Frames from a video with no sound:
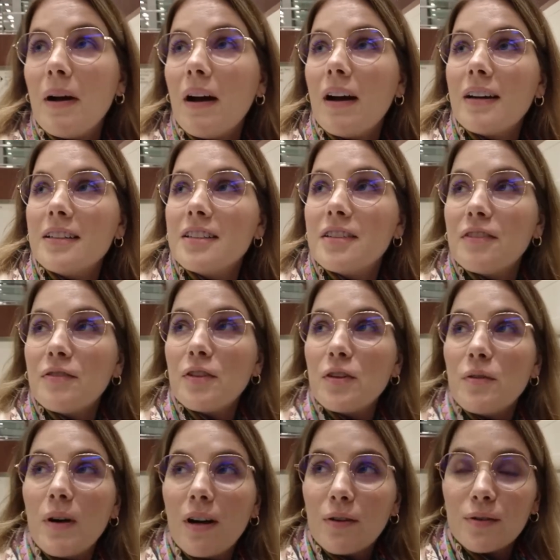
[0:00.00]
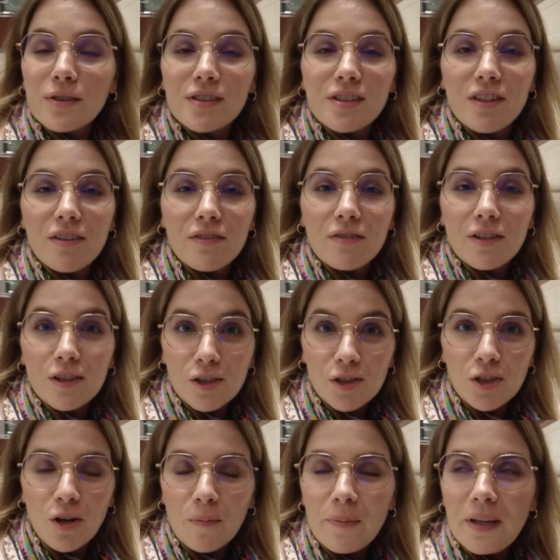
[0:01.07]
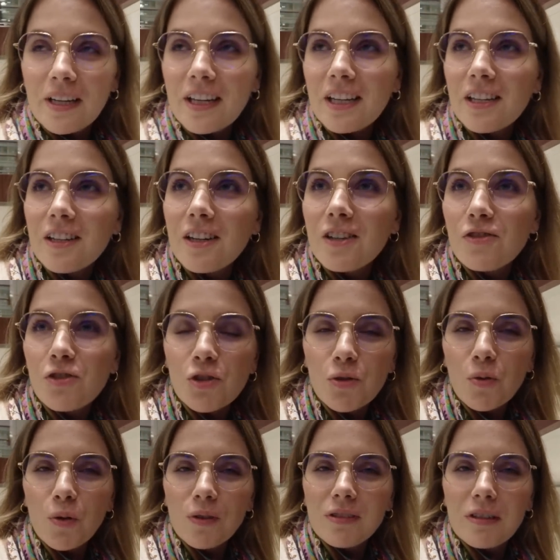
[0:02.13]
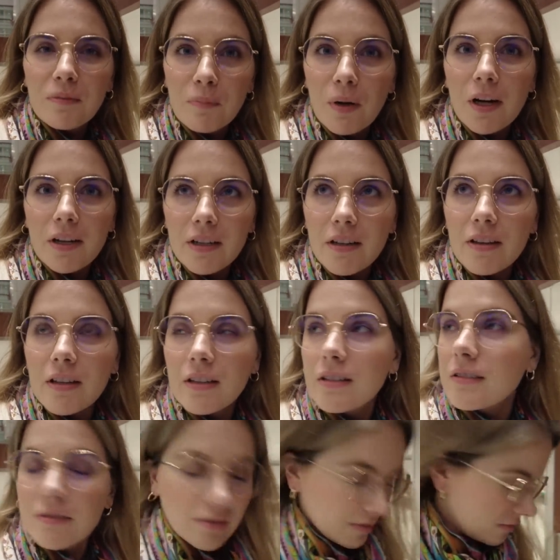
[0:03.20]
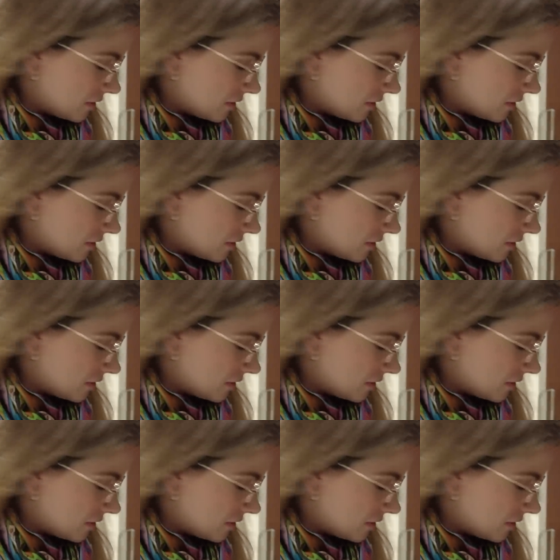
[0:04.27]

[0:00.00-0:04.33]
I did a few hours of shopping in Jewel. Didn't buy anything because,